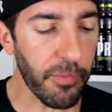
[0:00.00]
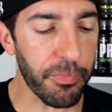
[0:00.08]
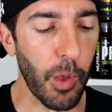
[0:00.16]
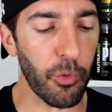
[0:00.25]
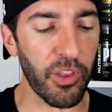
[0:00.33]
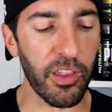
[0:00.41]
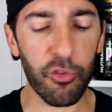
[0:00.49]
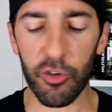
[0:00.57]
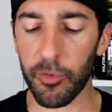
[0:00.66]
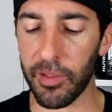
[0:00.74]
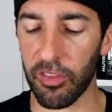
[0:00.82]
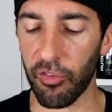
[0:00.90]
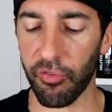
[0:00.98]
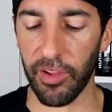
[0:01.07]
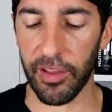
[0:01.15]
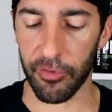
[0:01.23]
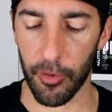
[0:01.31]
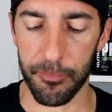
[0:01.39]
Now, what's interesting about this
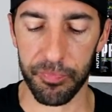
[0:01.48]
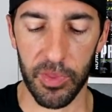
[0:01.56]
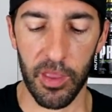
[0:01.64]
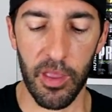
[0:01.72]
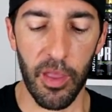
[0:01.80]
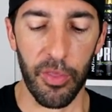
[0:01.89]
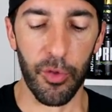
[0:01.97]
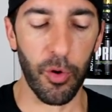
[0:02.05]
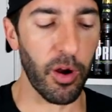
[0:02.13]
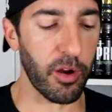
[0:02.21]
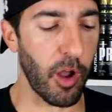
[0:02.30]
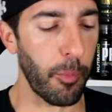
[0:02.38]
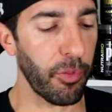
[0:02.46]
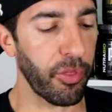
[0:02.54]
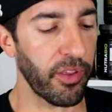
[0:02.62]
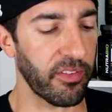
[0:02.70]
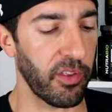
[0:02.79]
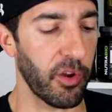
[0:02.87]
flavor, there are a couple
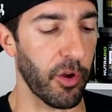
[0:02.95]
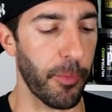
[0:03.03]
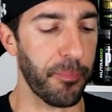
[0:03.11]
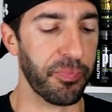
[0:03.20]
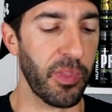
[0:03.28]
things in here